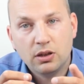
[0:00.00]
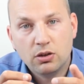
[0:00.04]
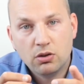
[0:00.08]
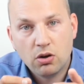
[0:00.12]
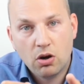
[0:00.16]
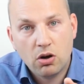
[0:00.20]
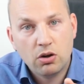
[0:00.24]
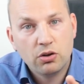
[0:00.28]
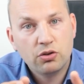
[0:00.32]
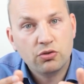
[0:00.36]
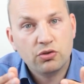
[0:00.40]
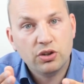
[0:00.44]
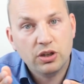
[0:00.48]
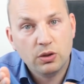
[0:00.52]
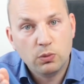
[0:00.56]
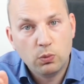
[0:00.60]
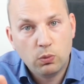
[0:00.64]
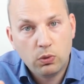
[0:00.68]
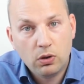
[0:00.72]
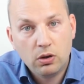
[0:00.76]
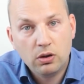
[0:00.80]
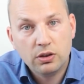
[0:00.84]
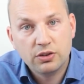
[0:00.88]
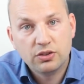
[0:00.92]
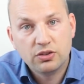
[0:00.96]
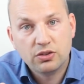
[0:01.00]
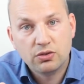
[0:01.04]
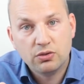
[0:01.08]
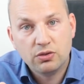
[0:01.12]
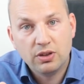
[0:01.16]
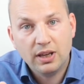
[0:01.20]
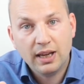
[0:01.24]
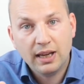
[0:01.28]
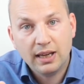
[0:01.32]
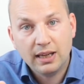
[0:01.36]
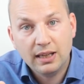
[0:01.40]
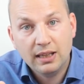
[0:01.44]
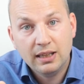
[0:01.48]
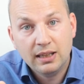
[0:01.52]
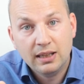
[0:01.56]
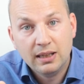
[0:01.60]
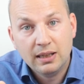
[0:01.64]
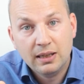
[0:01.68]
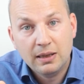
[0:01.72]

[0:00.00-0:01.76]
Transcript: concrete walls today